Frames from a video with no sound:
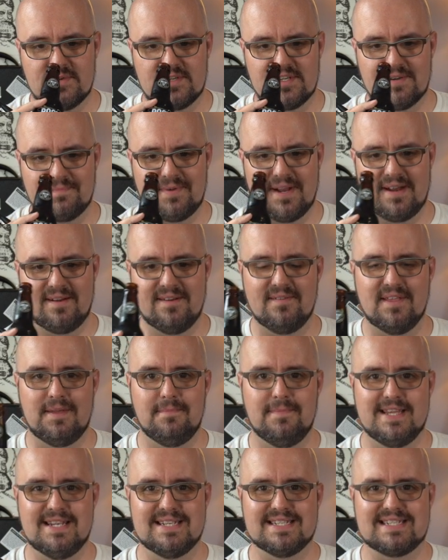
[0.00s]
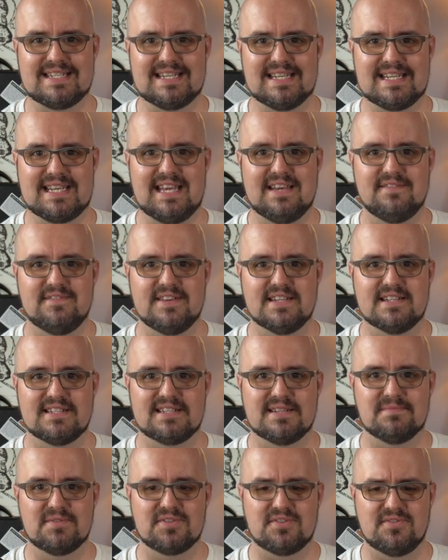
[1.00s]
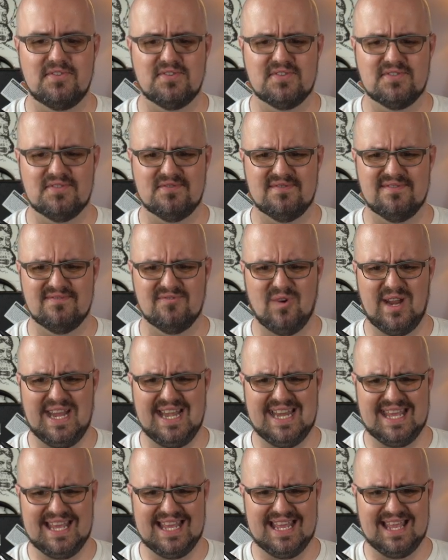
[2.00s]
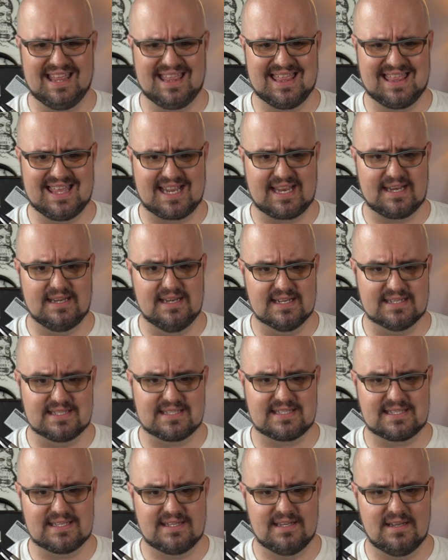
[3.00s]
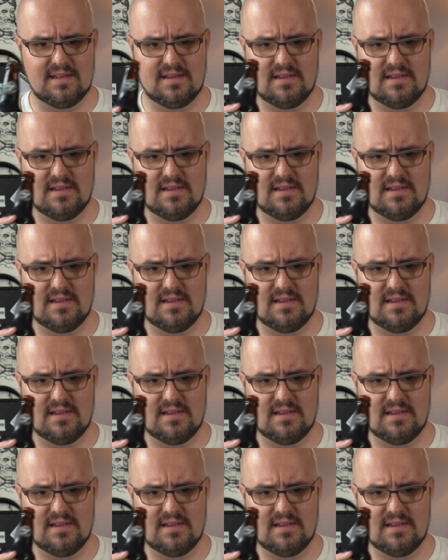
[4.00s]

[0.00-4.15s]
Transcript: apparently means to give it some sort of weighty thickness.